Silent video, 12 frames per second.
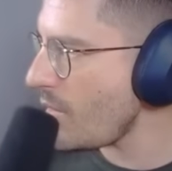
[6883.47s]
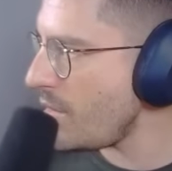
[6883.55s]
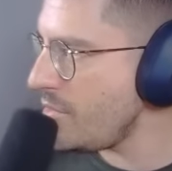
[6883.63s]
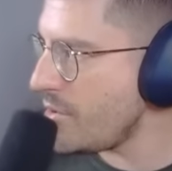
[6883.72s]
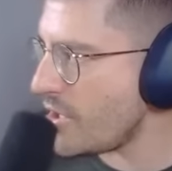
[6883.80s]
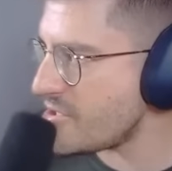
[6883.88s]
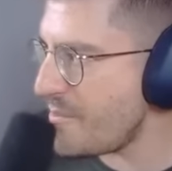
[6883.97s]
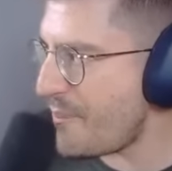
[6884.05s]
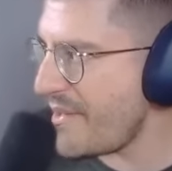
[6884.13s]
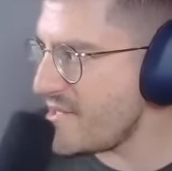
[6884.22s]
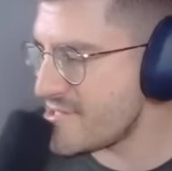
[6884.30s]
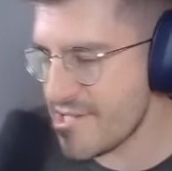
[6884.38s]
Not
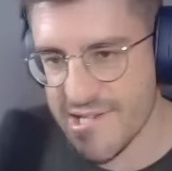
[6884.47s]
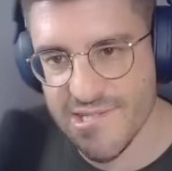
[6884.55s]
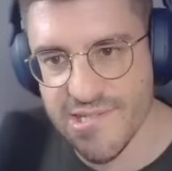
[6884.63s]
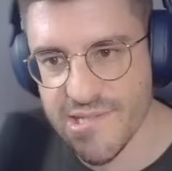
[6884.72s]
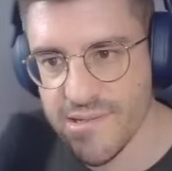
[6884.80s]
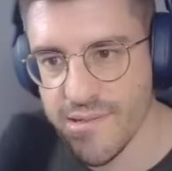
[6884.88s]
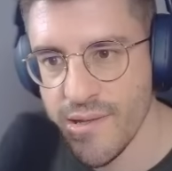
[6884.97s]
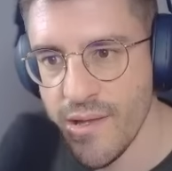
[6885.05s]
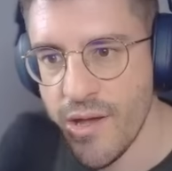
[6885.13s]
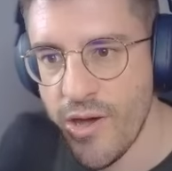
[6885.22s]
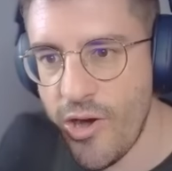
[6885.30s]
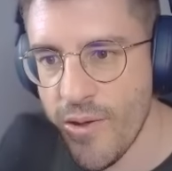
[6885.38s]
being tested
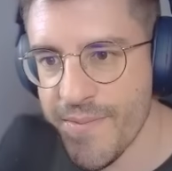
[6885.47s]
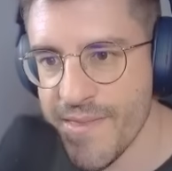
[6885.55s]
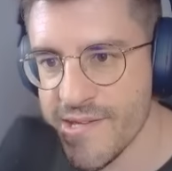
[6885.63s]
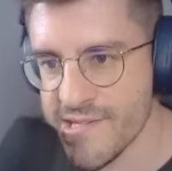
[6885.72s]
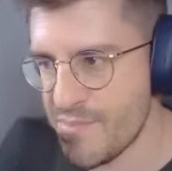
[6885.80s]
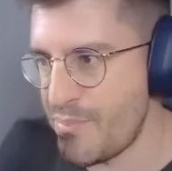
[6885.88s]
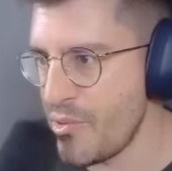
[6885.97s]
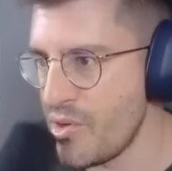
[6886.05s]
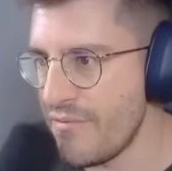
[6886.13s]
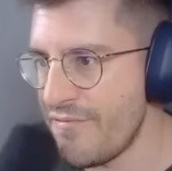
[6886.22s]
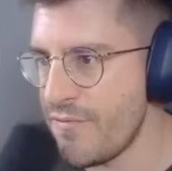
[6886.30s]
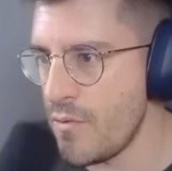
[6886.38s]
on this
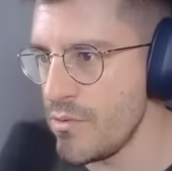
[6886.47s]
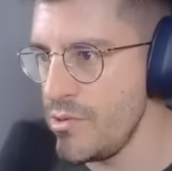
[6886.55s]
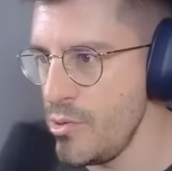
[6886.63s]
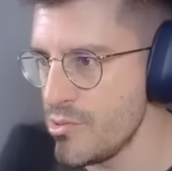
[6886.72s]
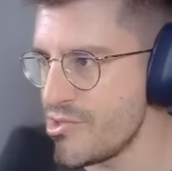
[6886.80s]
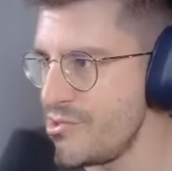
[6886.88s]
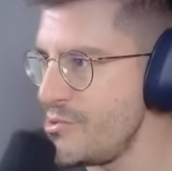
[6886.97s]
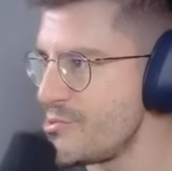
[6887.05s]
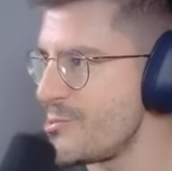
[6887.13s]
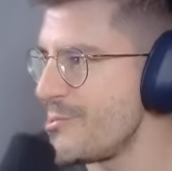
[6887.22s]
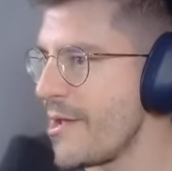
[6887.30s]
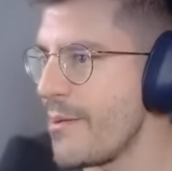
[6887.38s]
beautiful
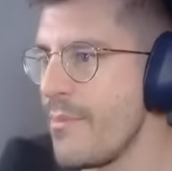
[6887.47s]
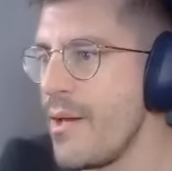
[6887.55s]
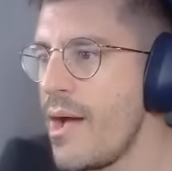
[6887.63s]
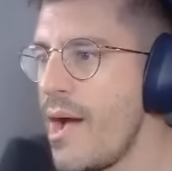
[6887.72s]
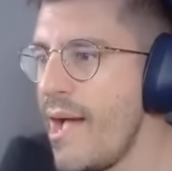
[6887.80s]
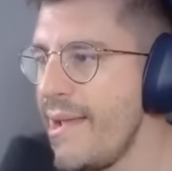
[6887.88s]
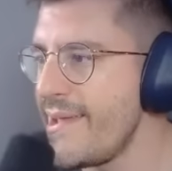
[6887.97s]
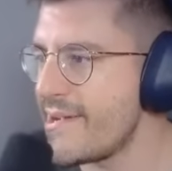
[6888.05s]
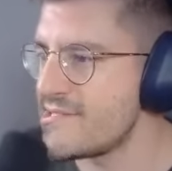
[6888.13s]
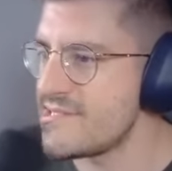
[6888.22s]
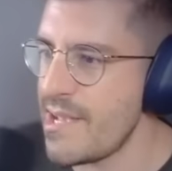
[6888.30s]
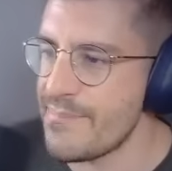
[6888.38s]
username.
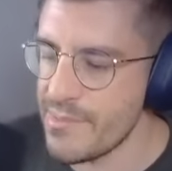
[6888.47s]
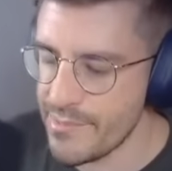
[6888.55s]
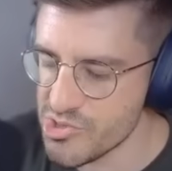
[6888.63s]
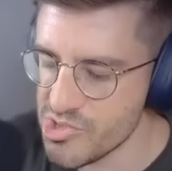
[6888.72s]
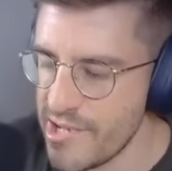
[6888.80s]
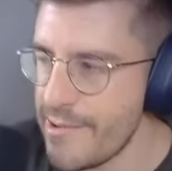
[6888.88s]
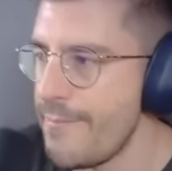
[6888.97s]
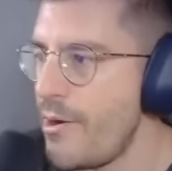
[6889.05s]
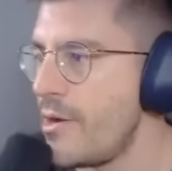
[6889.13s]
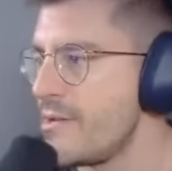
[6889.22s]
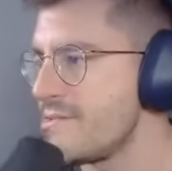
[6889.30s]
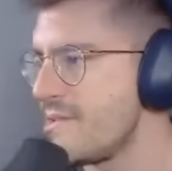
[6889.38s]
Unacceptable, chat.
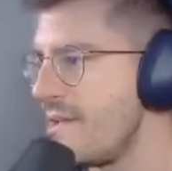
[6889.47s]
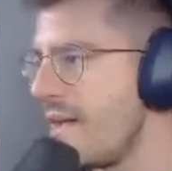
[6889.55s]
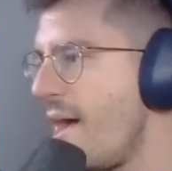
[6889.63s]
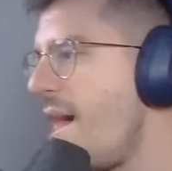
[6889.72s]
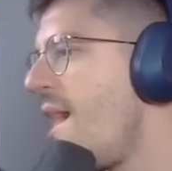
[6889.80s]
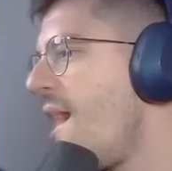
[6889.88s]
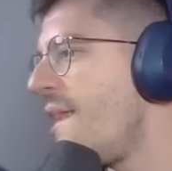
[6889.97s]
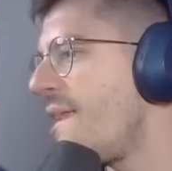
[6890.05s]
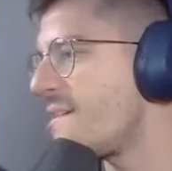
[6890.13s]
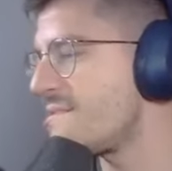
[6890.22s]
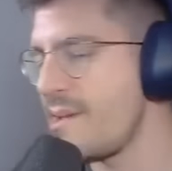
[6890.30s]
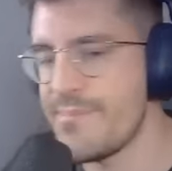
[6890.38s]
Honestly,
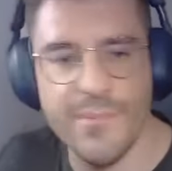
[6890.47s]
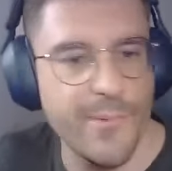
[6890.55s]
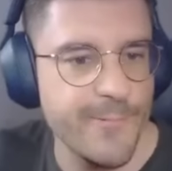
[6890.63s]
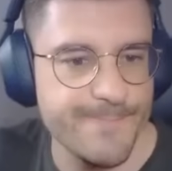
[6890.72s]
unacceptable.